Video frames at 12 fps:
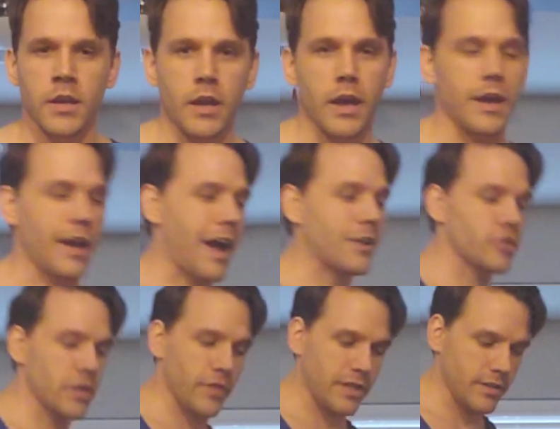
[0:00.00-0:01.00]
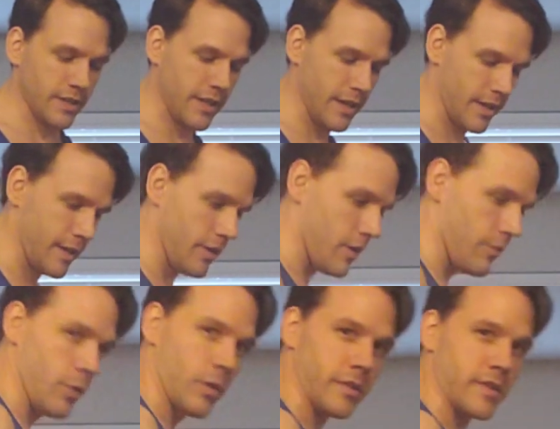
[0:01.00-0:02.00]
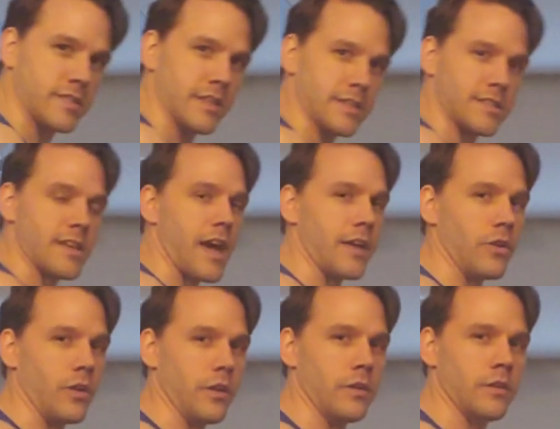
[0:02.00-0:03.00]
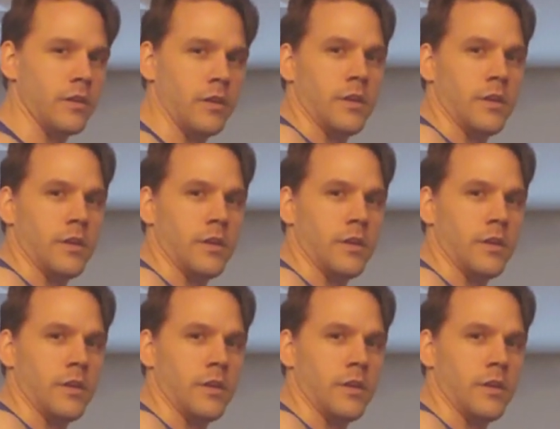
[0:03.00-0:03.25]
Yeah, actually, if I did the kick here, if you wanted to see it side on,